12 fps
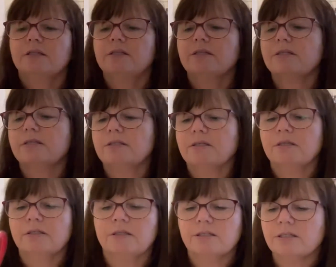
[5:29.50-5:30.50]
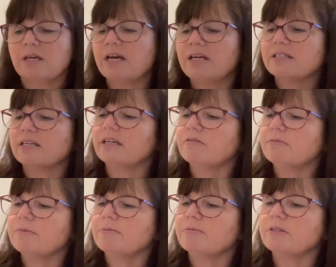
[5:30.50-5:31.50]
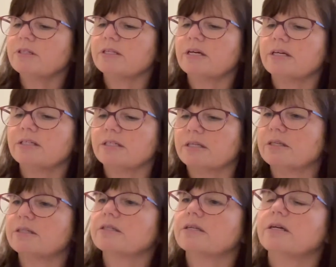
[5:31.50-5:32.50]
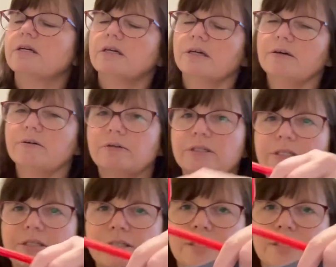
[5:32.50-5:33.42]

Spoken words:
This is in a size, I can't remember what the size is. Oh, it's in a